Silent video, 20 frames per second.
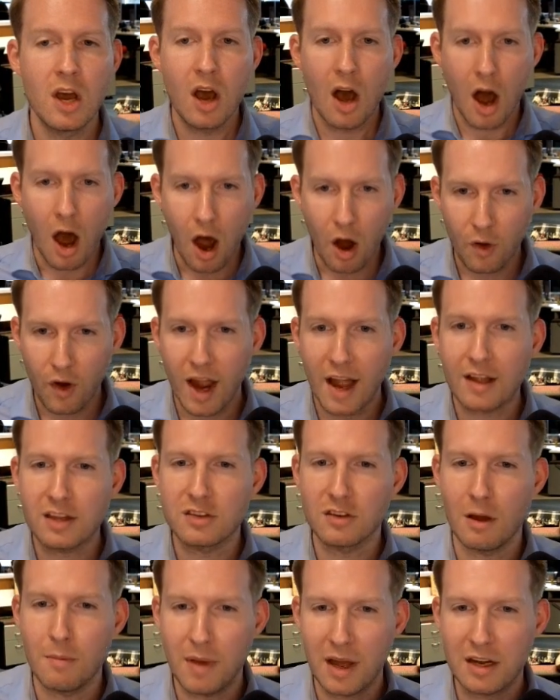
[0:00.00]
All right,
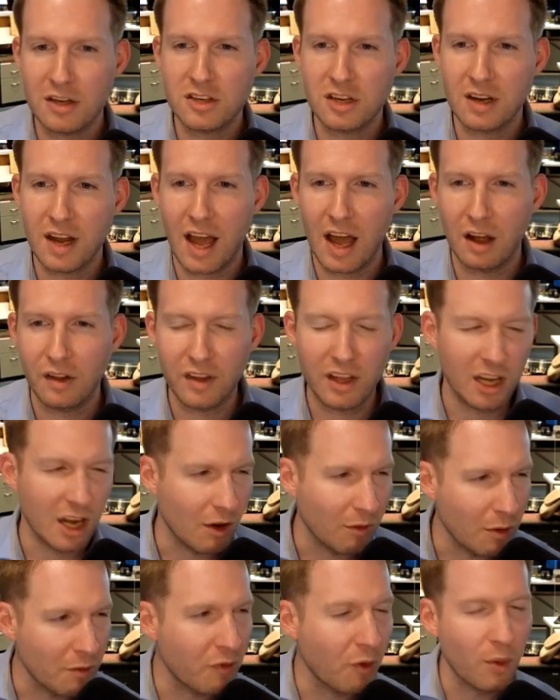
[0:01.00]
so I mentioned El Nino.
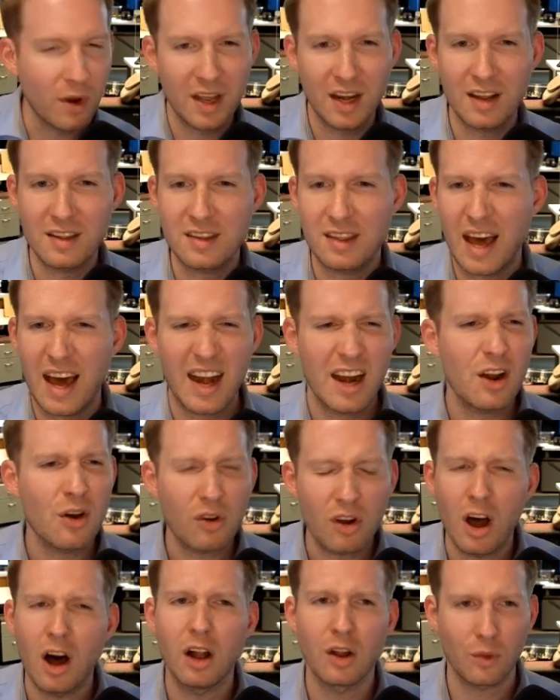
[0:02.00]
Before we get into that, I know
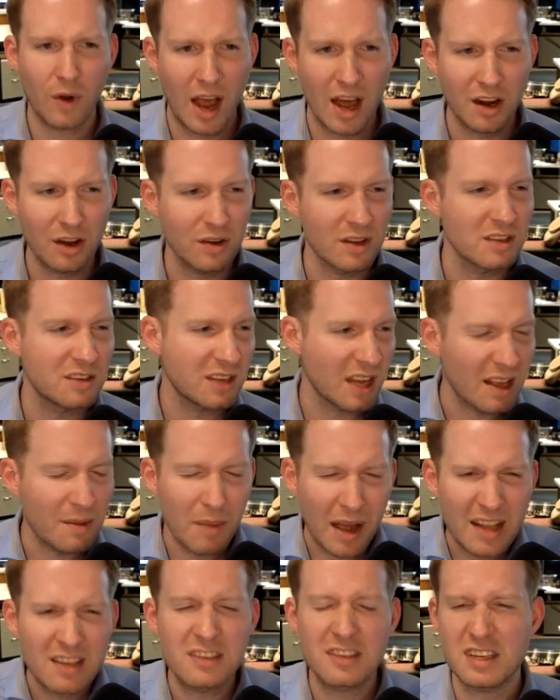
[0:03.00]
Colorado, it's it
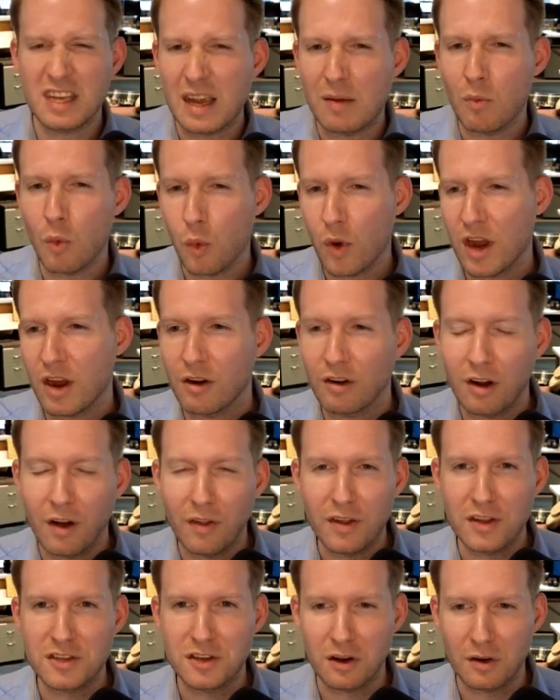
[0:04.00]
might seem weird on
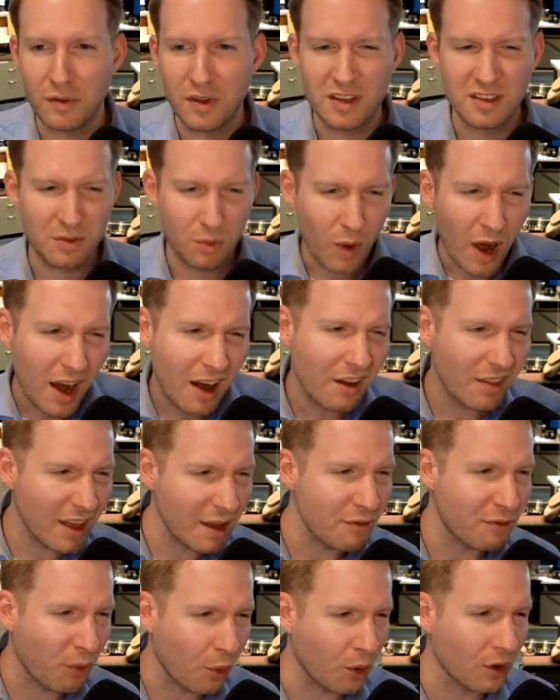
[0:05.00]
the surface. Why are they
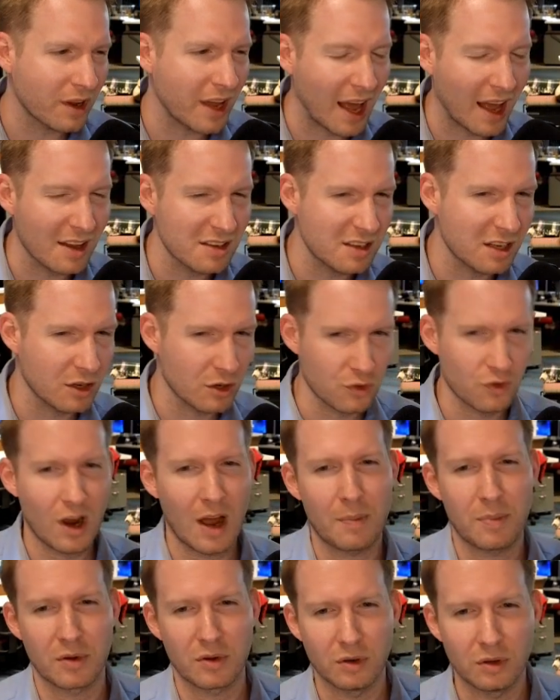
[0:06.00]
forecasting
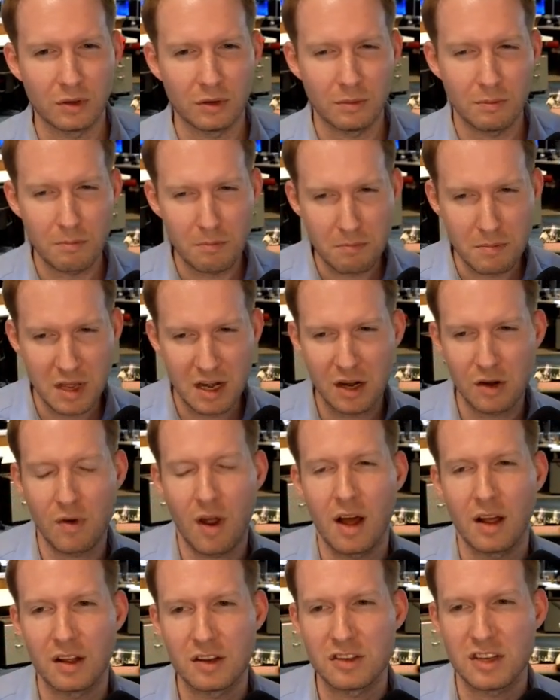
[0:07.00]
tropical
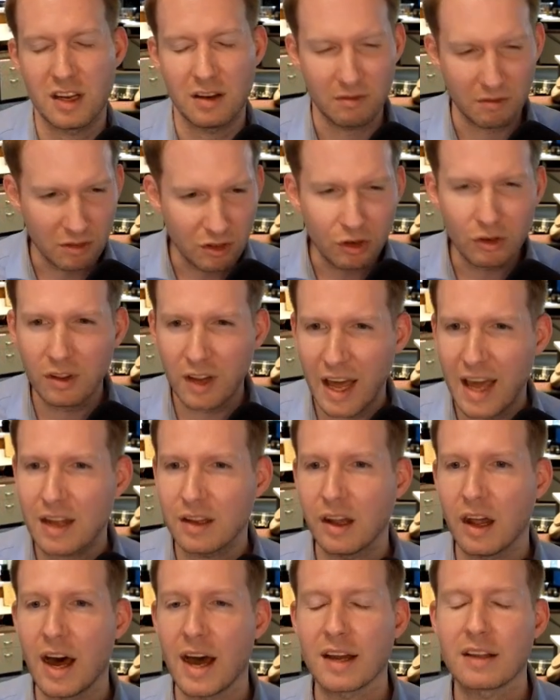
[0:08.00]
meteorology? They're
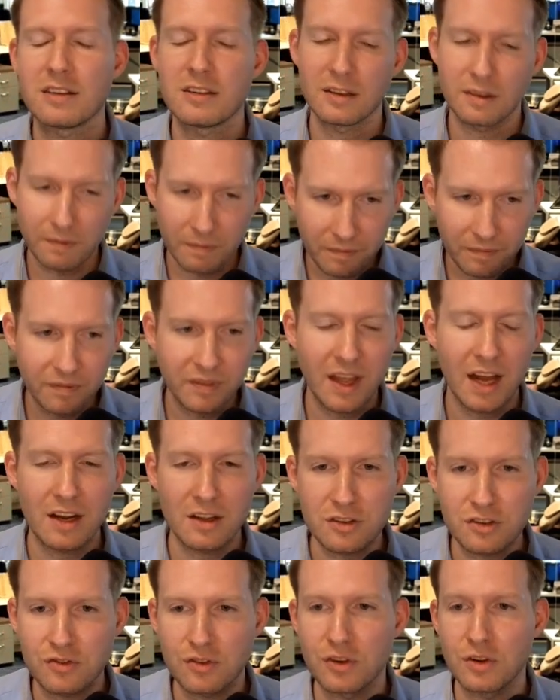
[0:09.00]
landlocked. That
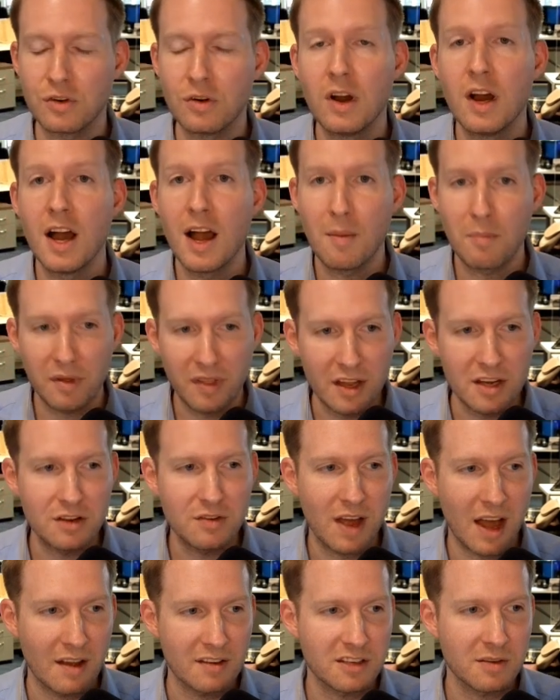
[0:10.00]
is true, but they do
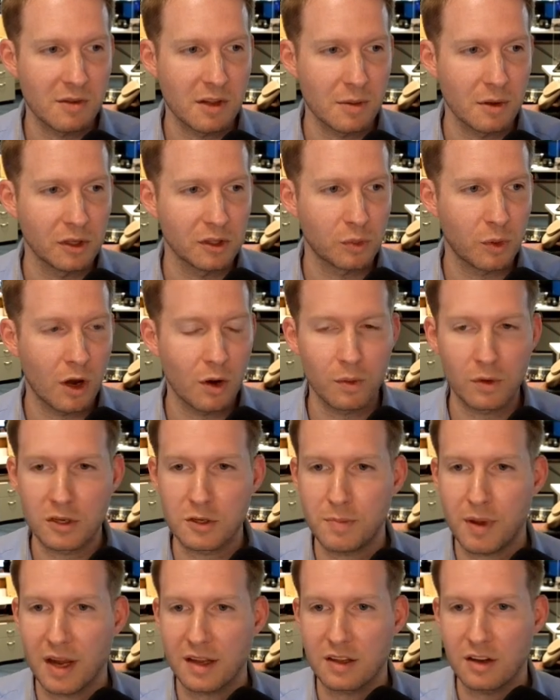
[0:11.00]
have some of the most
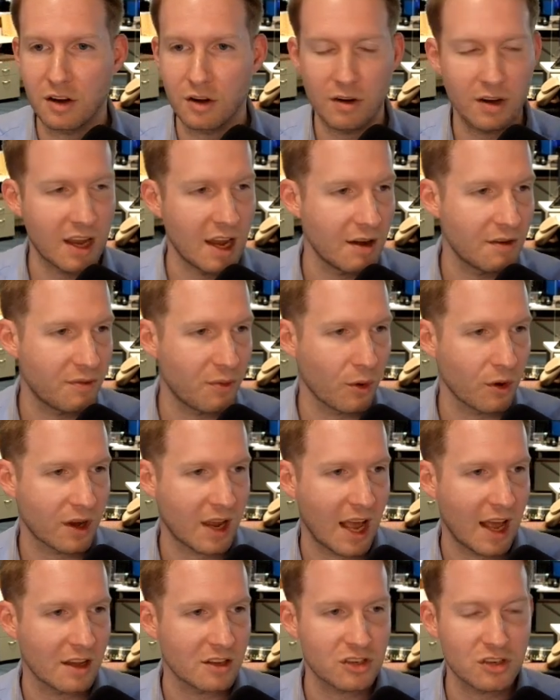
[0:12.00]
well-respected hurricane
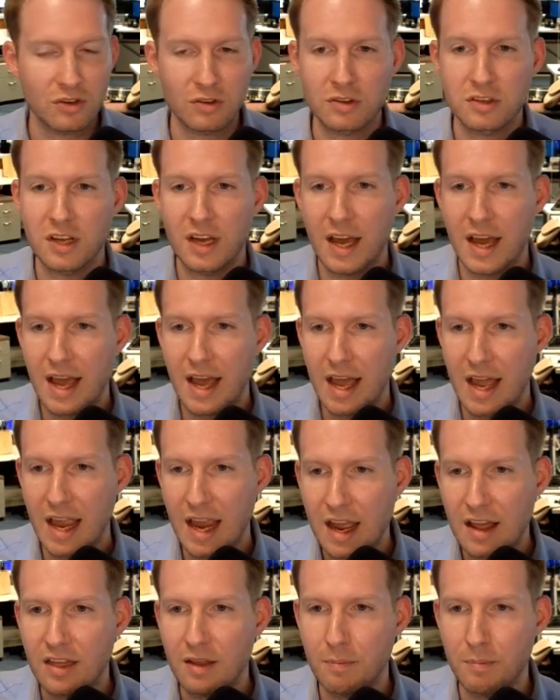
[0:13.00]
forecasters
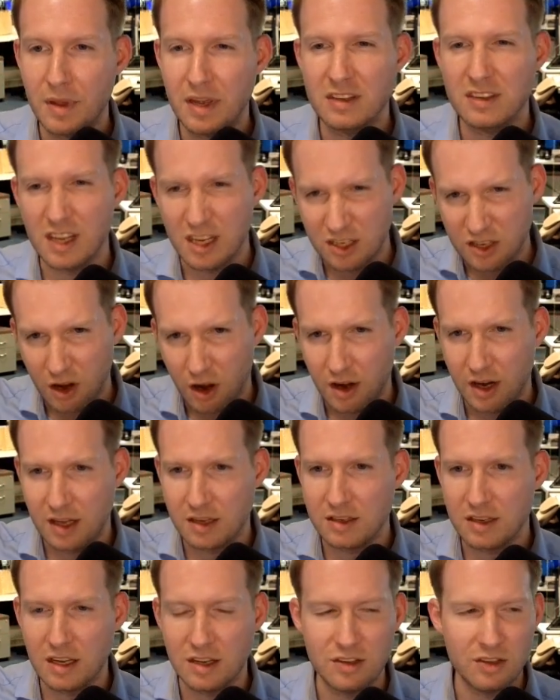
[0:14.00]
in the business on a
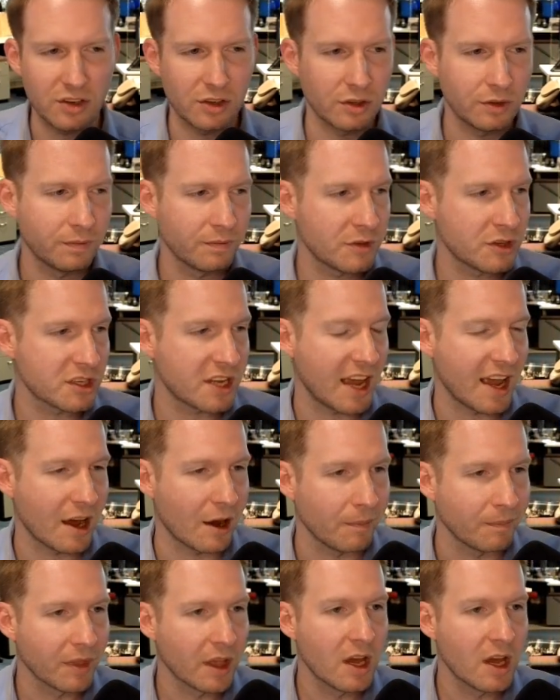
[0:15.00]
seasonal scale.